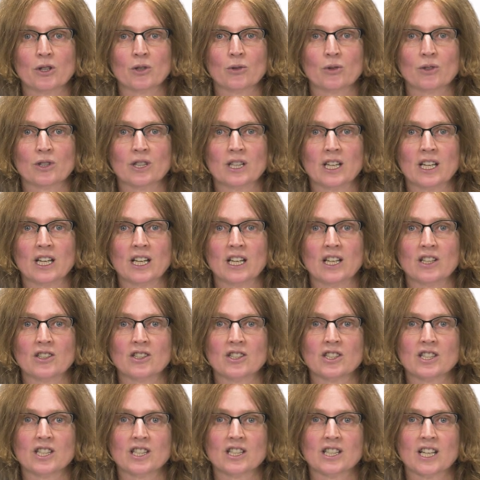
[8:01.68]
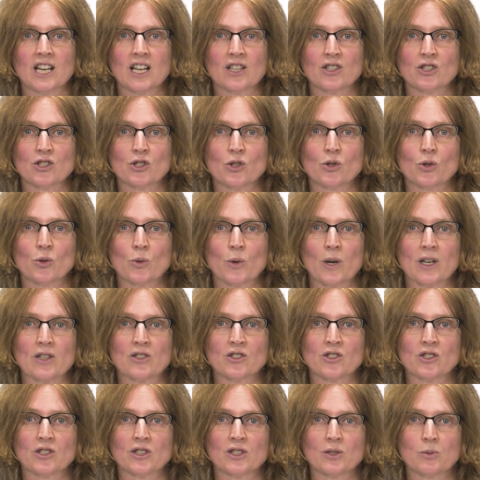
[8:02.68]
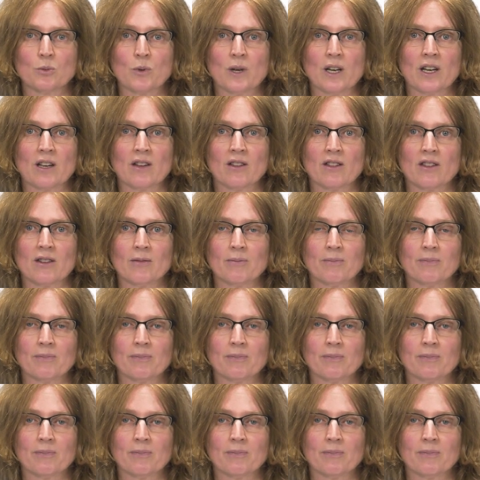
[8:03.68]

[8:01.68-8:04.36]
you'll need to test your questions with.